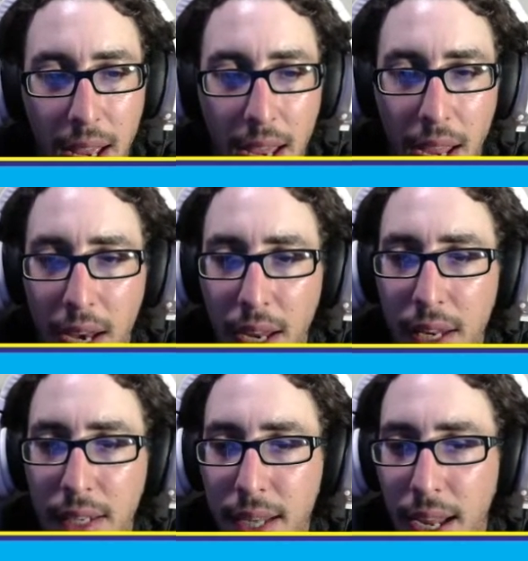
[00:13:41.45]
And
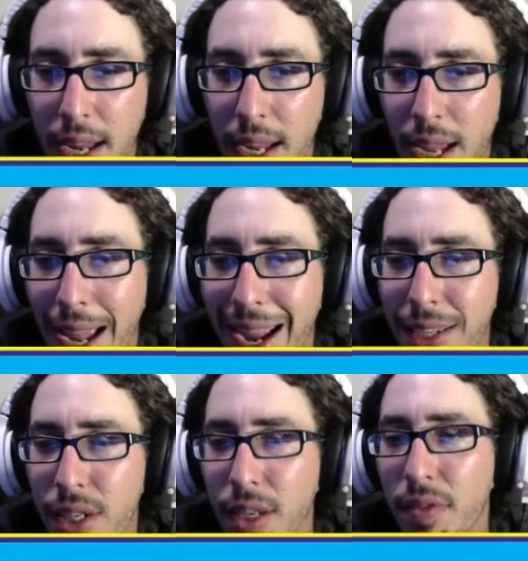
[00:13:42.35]
it's a
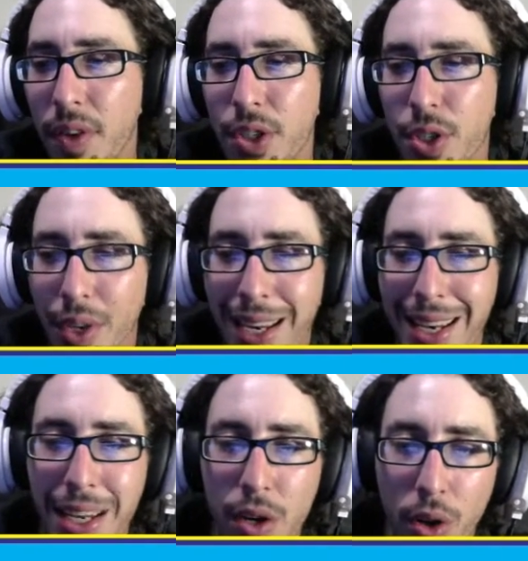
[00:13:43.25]
action-adventure
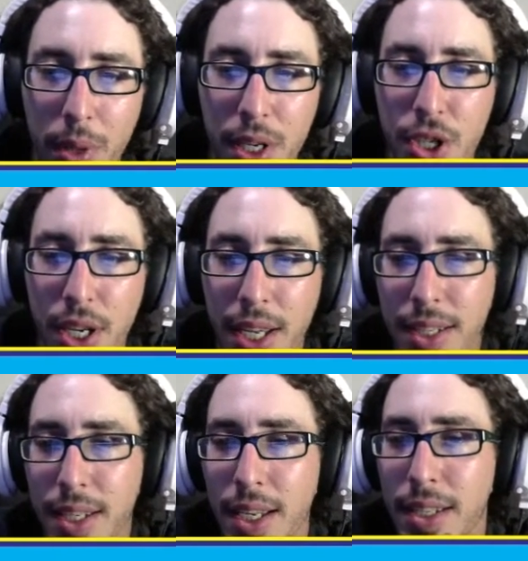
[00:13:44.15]
indie RPG, and it
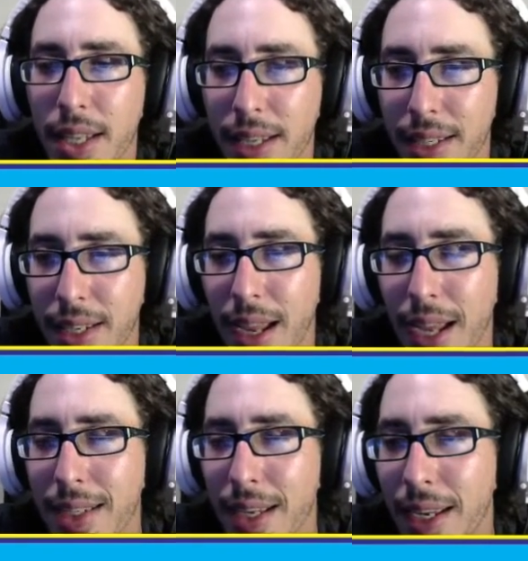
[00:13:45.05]
says that it's a
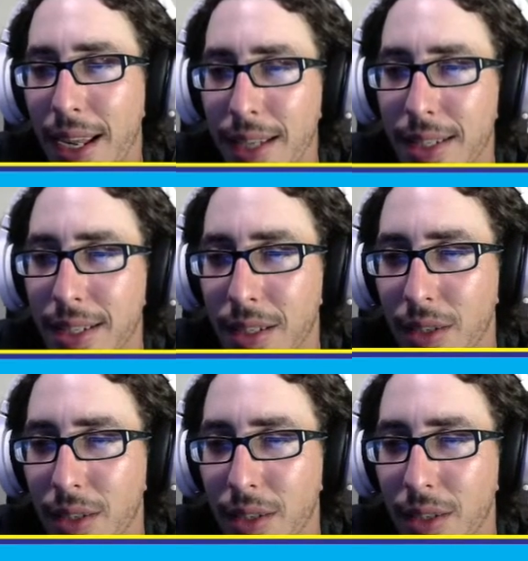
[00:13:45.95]
SNES,